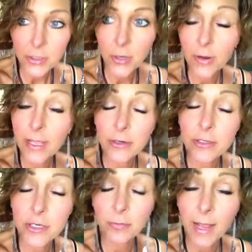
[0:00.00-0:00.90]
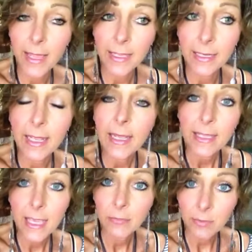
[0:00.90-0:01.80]
Your inner terrain
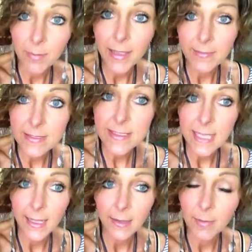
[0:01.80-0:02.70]
can remain the same.